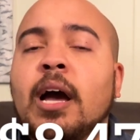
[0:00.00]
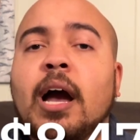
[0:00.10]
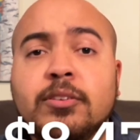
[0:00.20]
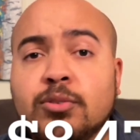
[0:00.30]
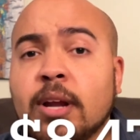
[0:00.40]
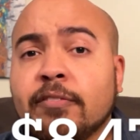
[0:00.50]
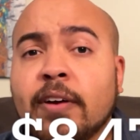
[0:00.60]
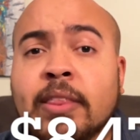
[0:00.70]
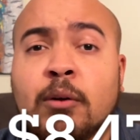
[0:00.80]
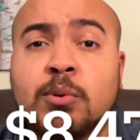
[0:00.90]
I do not
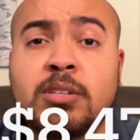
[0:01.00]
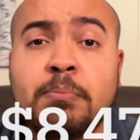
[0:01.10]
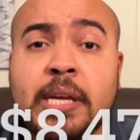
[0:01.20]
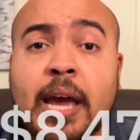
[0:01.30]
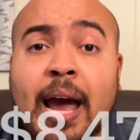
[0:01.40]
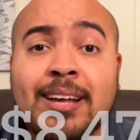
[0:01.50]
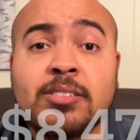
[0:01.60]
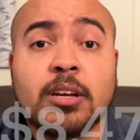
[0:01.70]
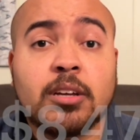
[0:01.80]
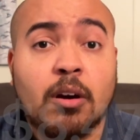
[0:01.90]
find that one to be as
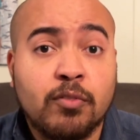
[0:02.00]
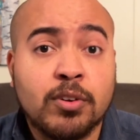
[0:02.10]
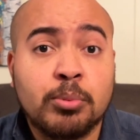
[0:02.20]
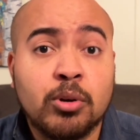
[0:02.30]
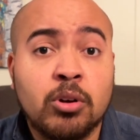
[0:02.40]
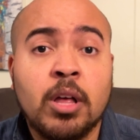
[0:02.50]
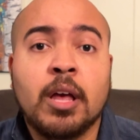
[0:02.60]
comfortable.